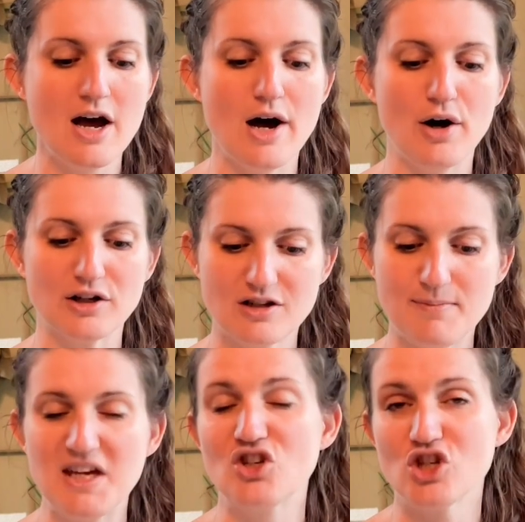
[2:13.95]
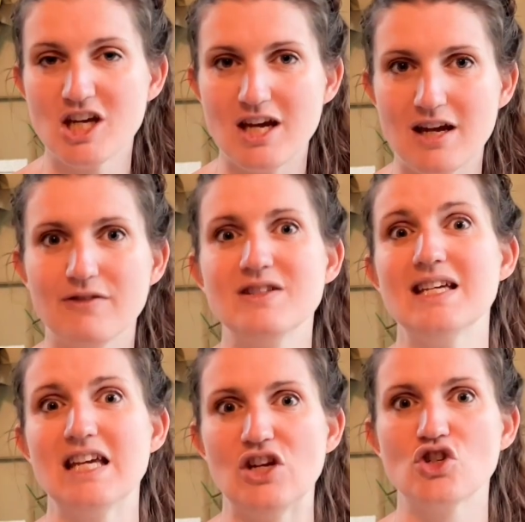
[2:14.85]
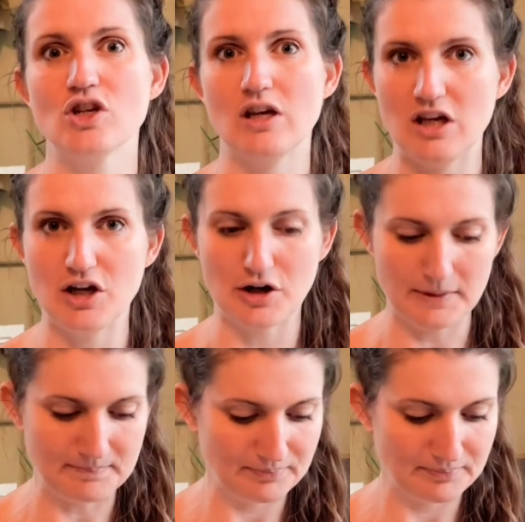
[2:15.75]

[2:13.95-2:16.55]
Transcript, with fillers: are to be achieved each year.